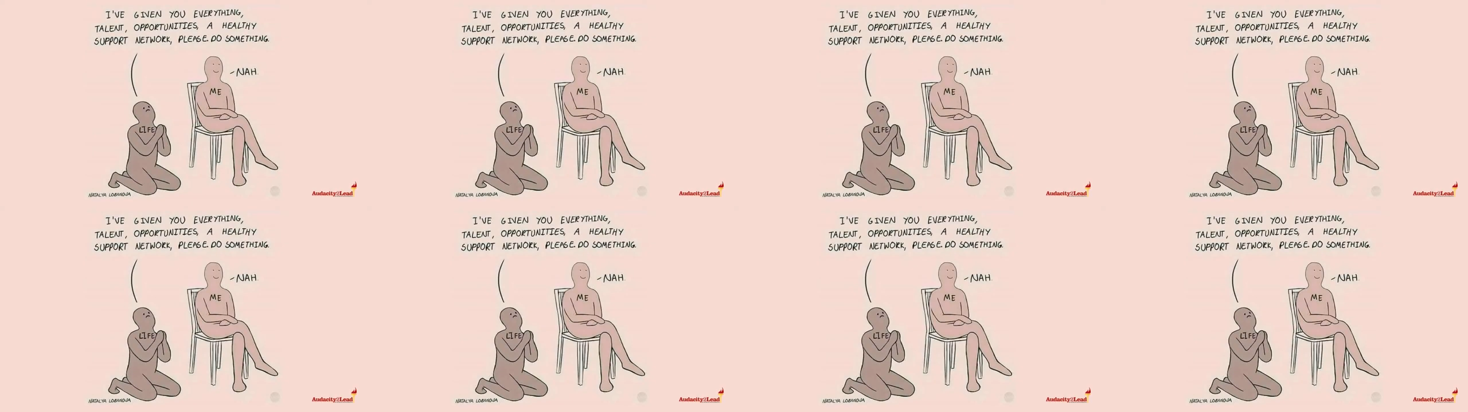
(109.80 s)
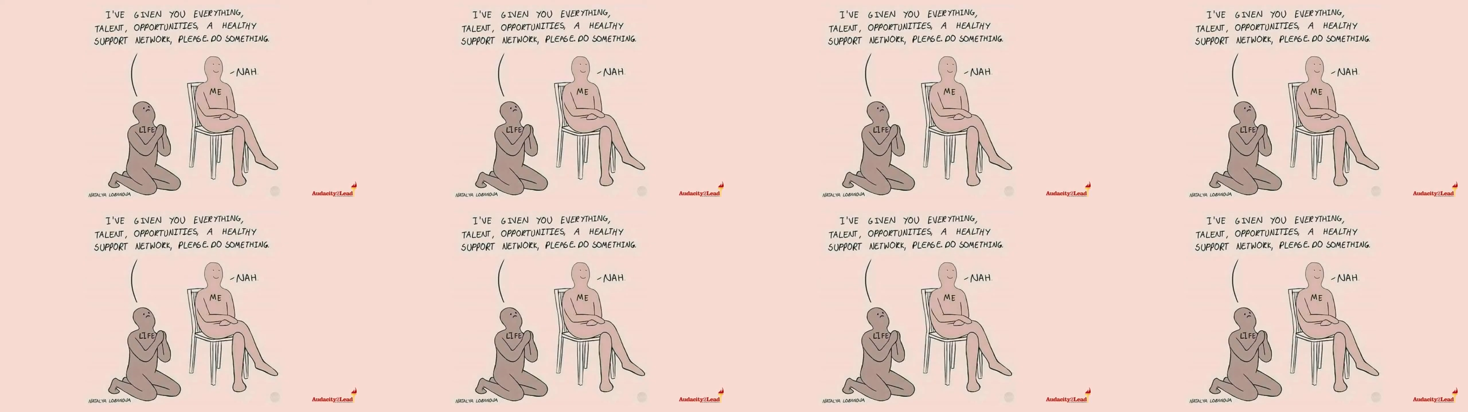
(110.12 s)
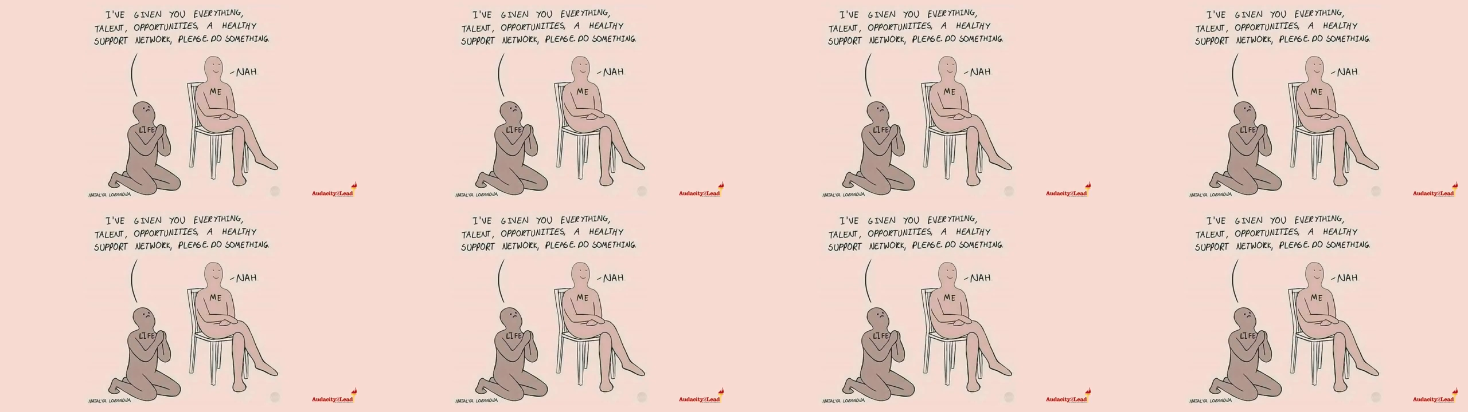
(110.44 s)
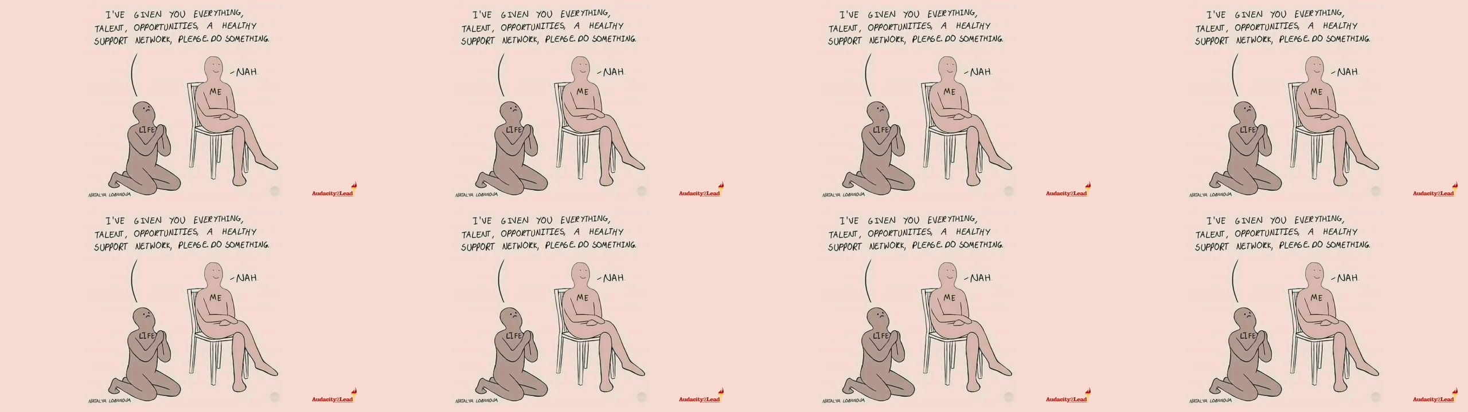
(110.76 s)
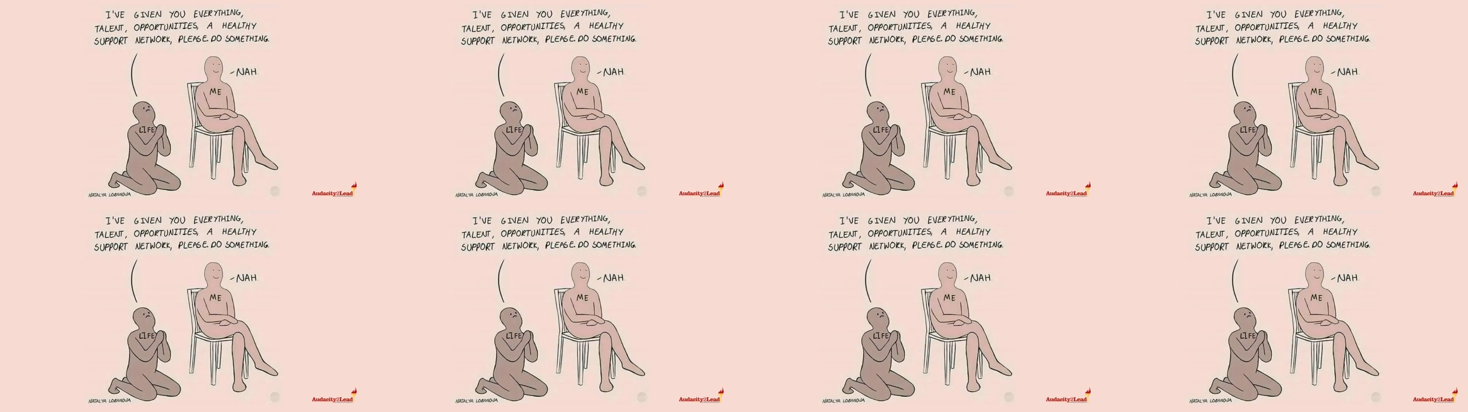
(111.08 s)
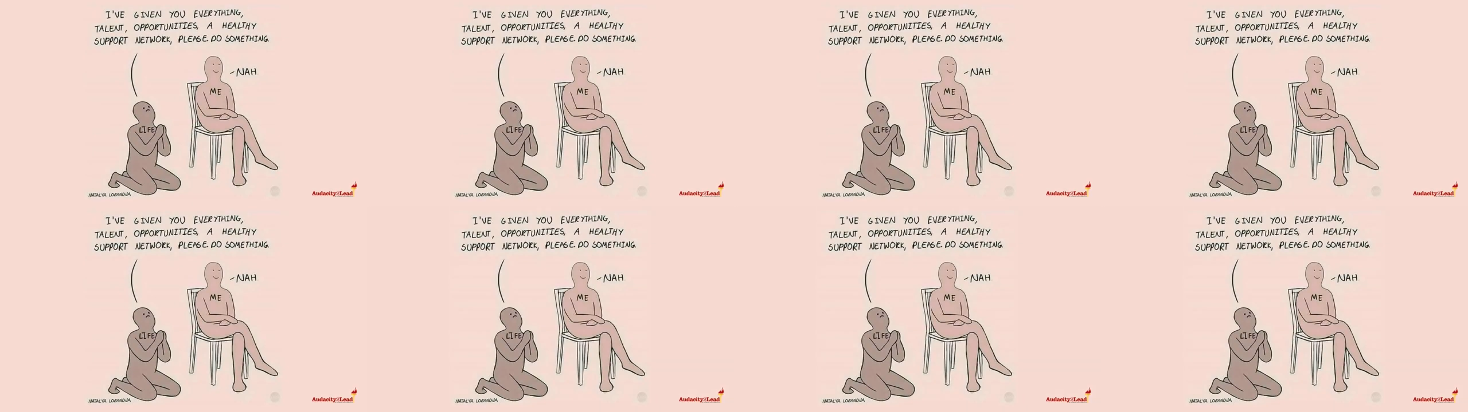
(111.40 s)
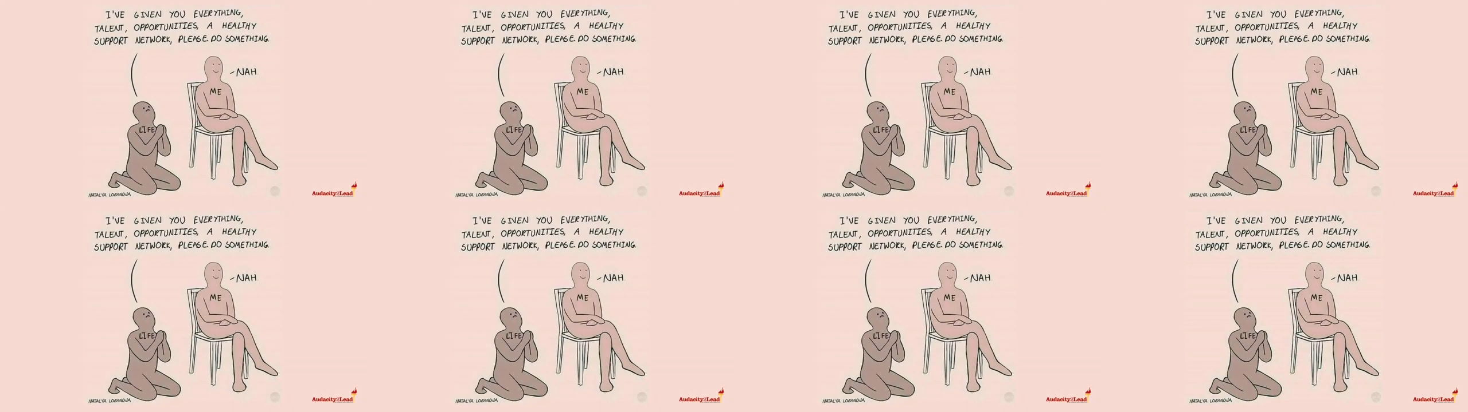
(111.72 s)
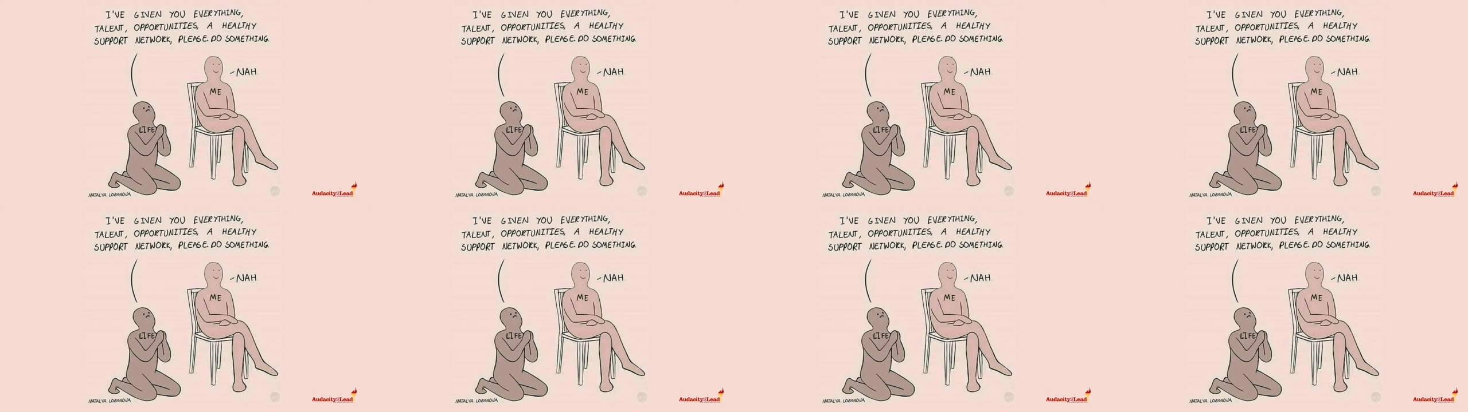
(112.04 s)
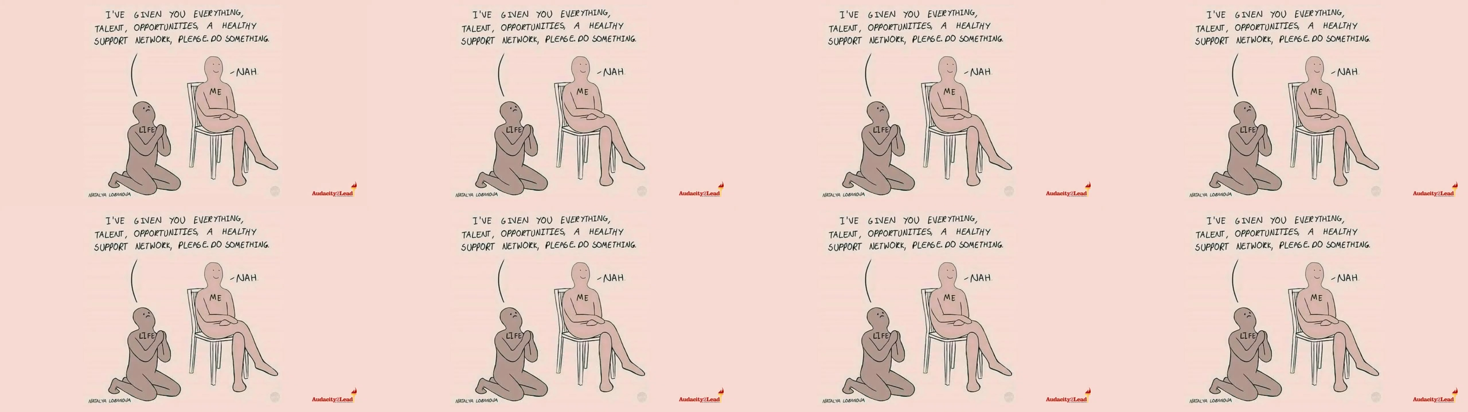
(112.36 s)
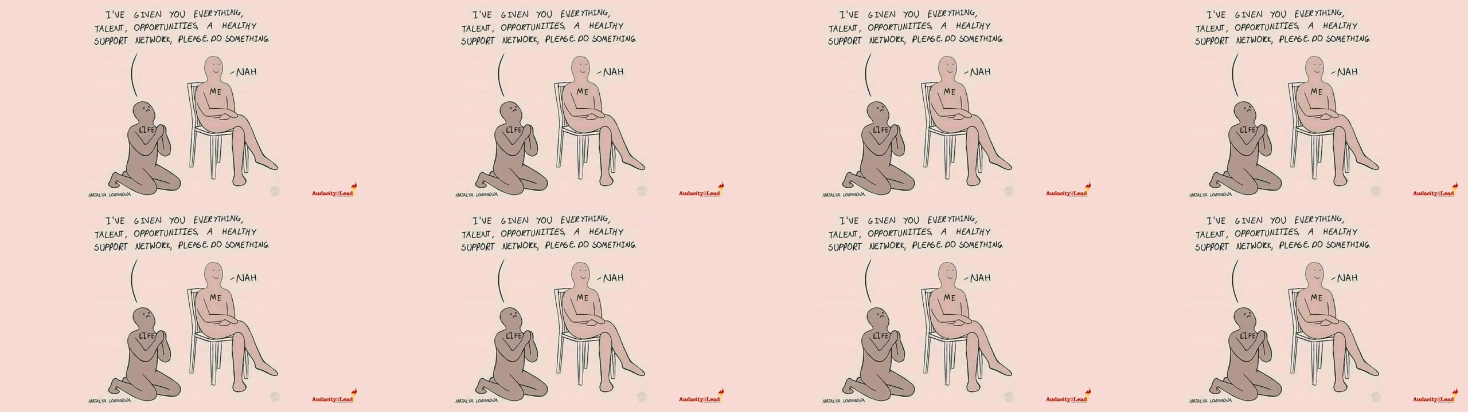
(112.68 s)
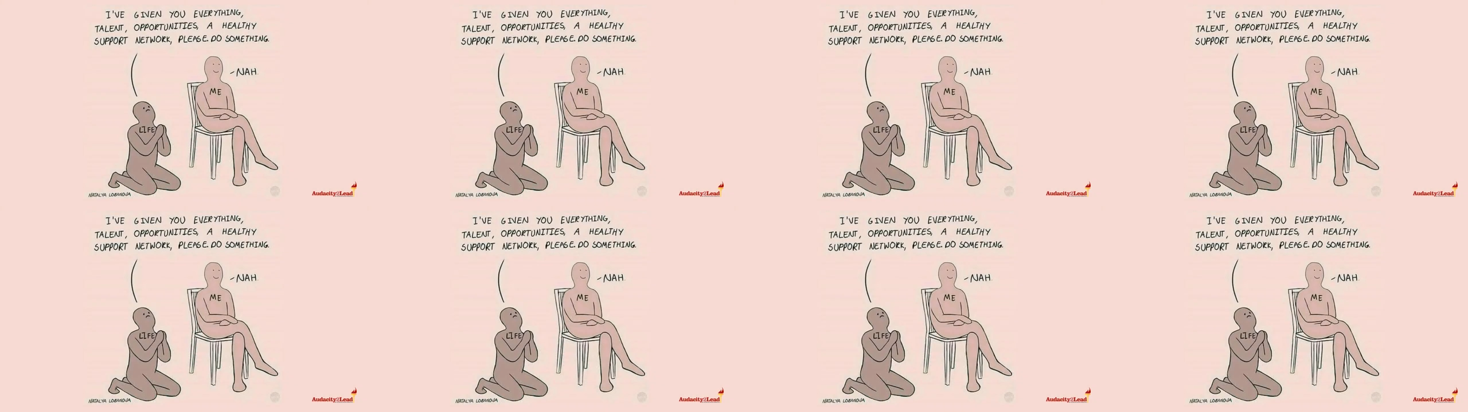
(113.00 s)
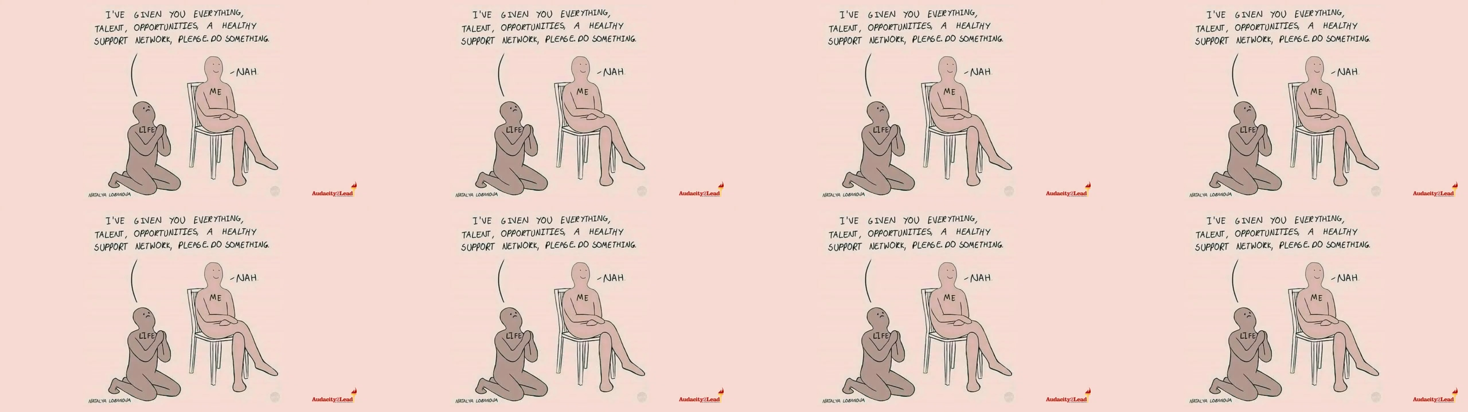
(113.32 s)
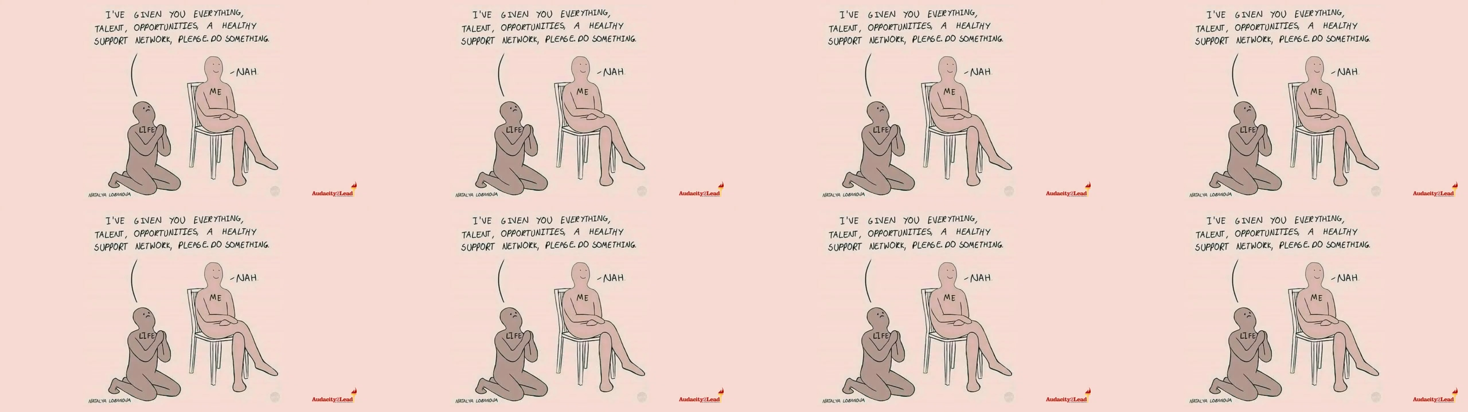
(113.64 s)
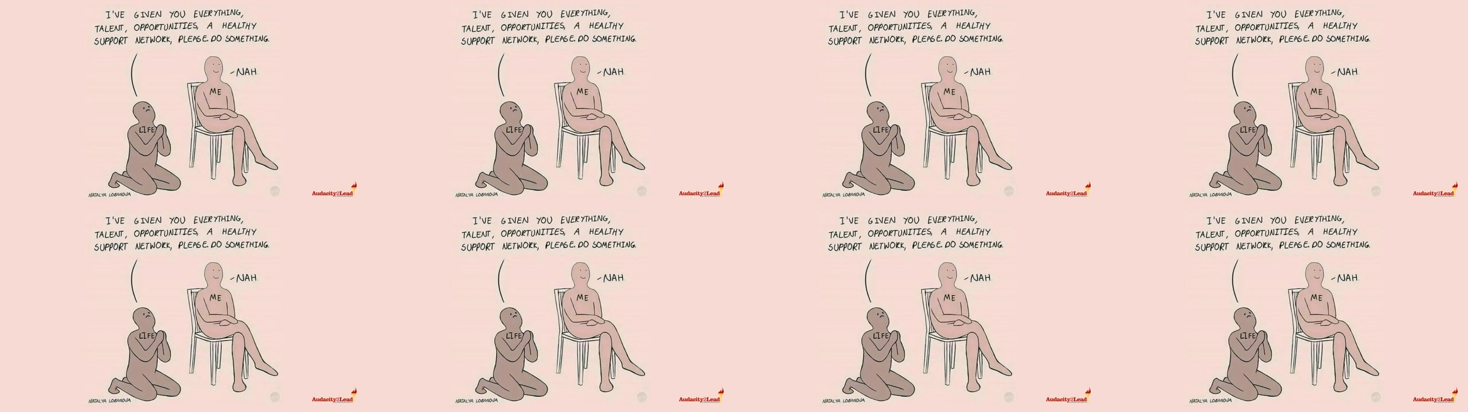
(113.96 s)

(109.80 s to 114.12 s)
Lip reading: [unreadable: no face in view]